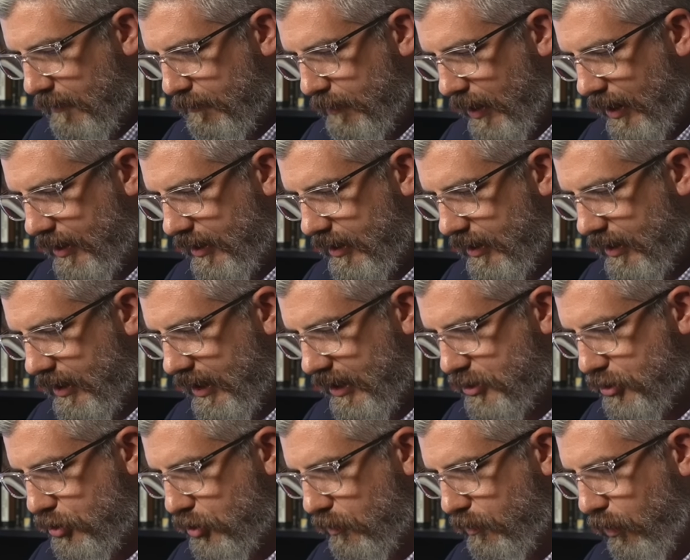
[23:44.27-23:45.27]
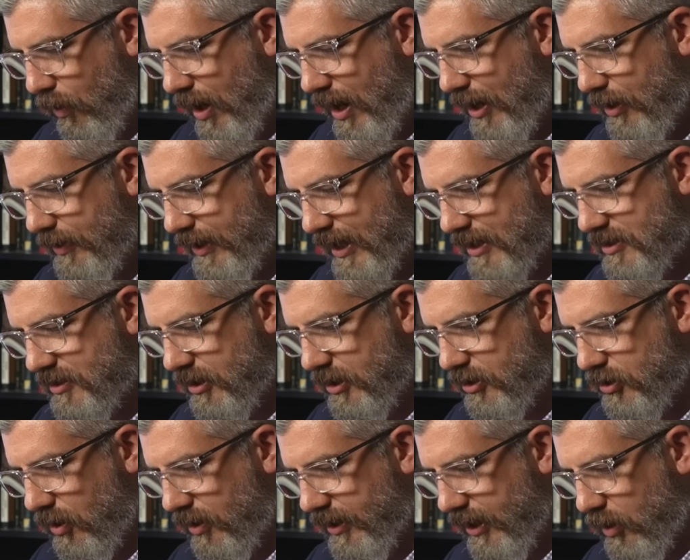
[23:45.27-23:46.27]
But it's Dubois who gets to the
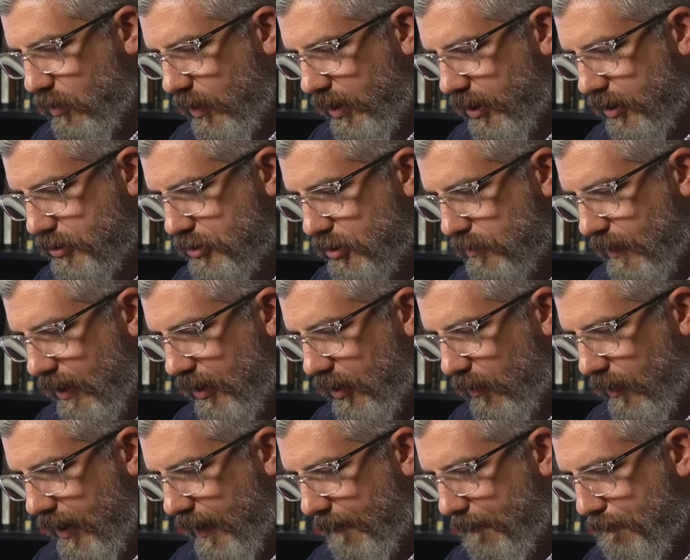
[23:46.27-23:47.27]
target quicker too, by the way.